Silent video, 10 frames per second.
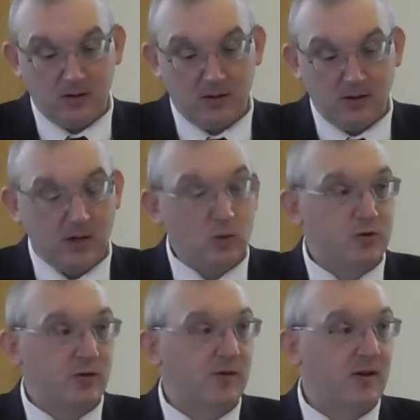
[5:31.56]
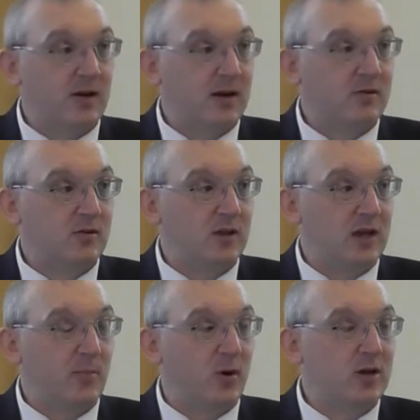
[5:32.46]
He was referring to the
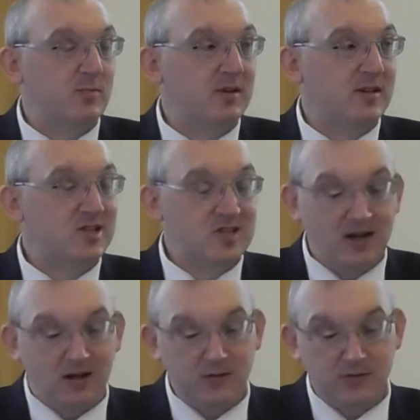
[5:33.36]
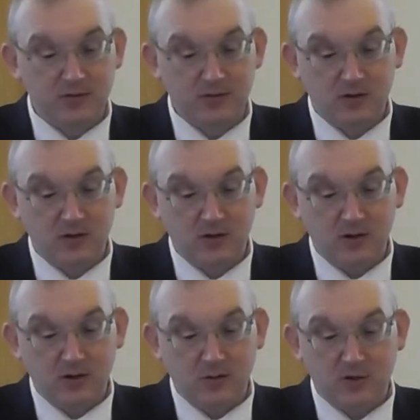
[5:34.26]
appointment itself,
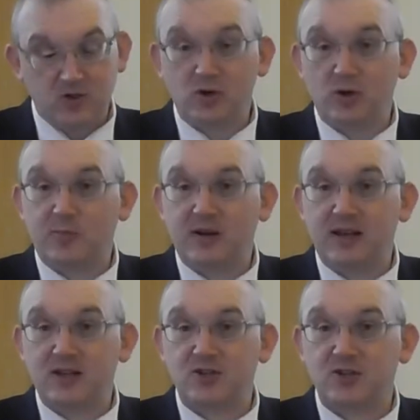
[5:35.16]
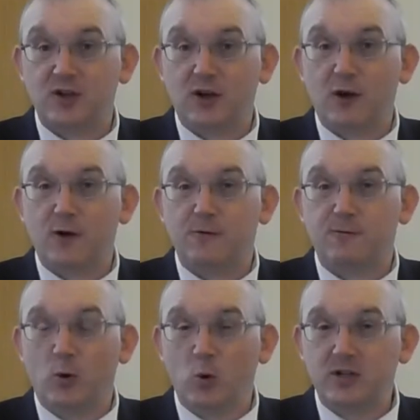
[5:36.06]
which took place
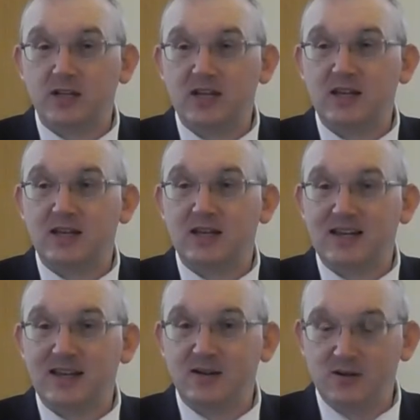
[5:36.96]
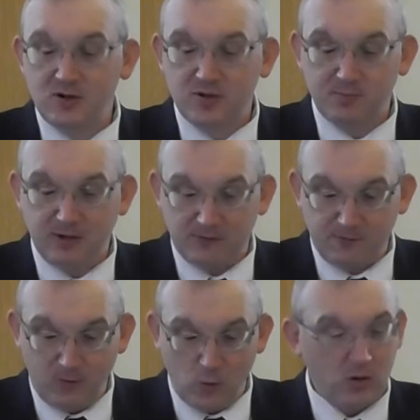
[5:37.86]
40 years
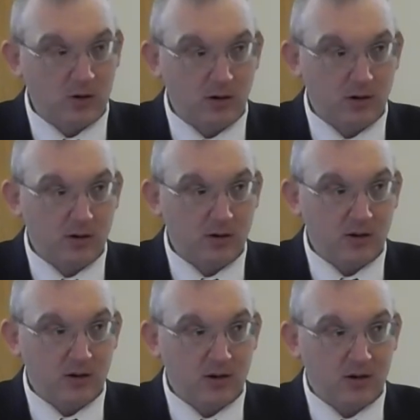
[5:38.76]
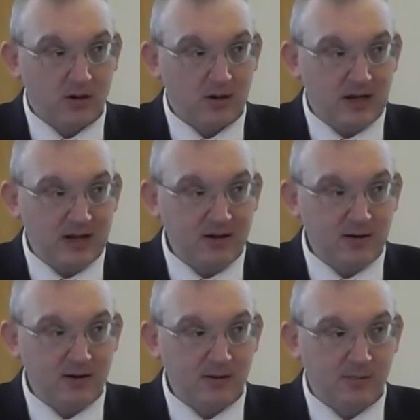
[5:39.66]
before
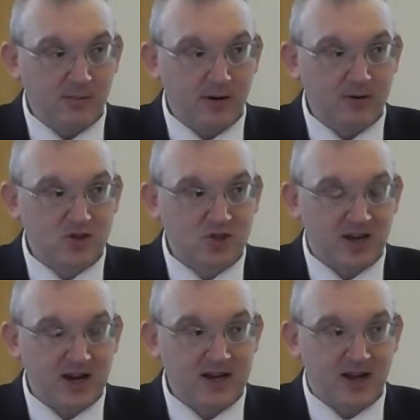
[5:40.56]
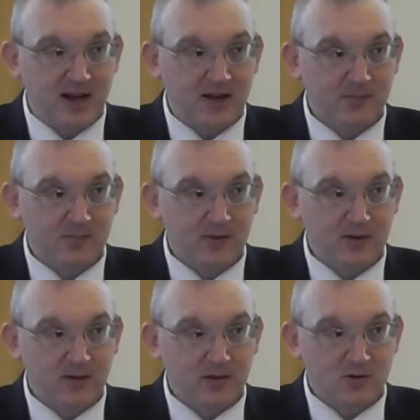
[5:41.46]
near Mount Sinai,
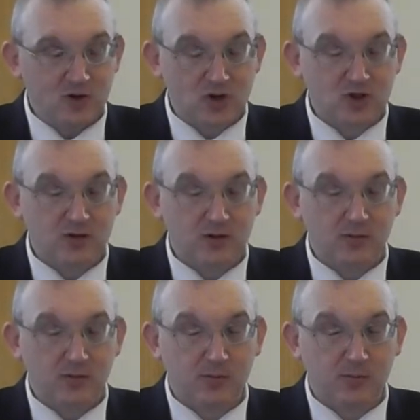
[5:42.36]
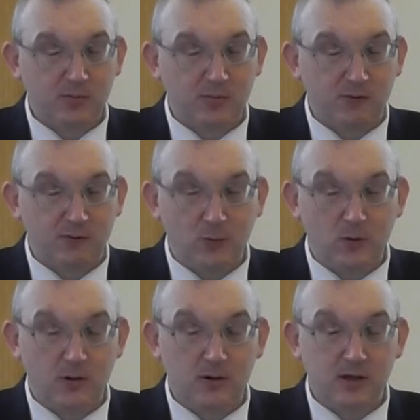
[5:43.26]
just
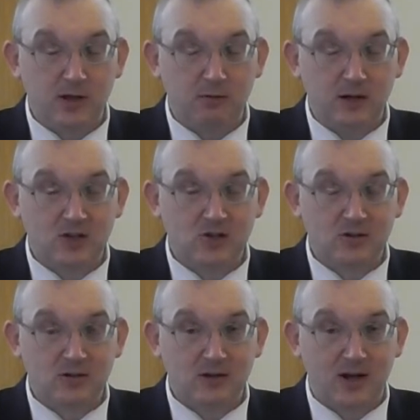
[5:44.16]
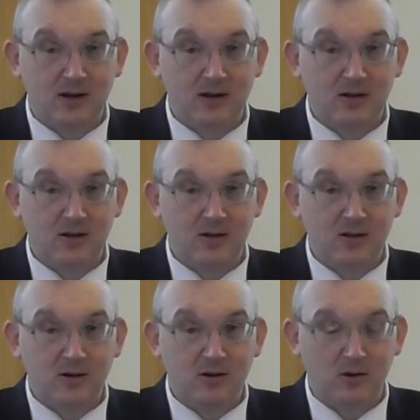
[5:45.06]
before they reached that
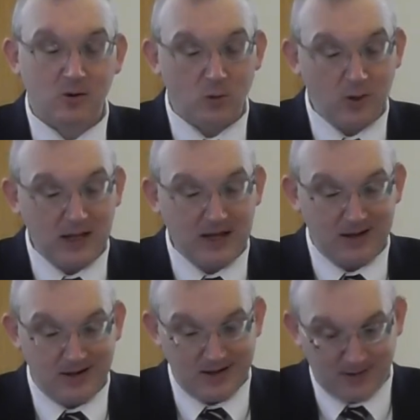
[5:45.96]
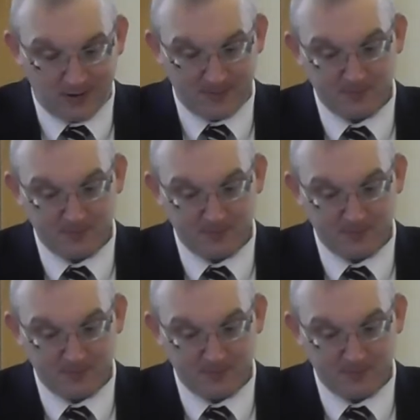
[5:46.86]
holy hill.